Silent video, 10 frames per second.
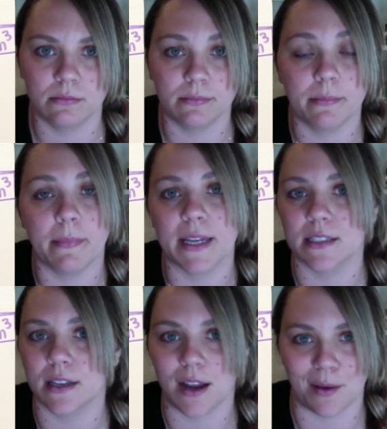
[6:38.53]
mess
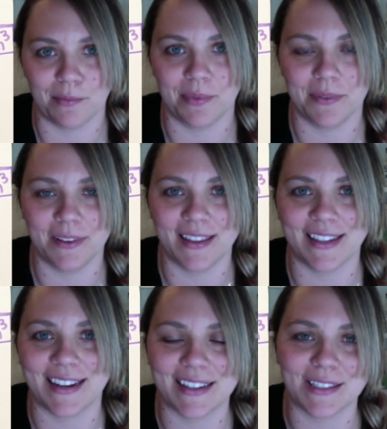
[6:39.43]
it up in the
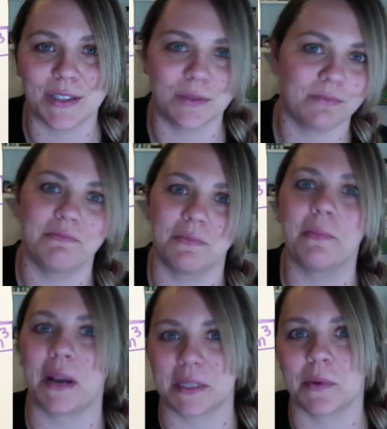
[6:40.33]
nicest
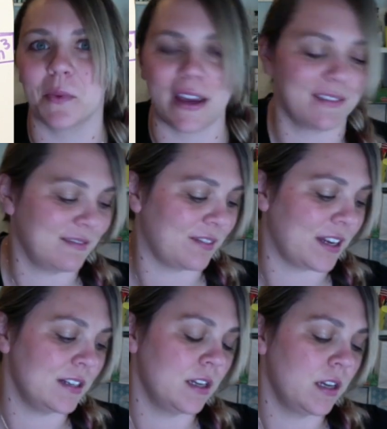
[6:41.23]
possible way, right?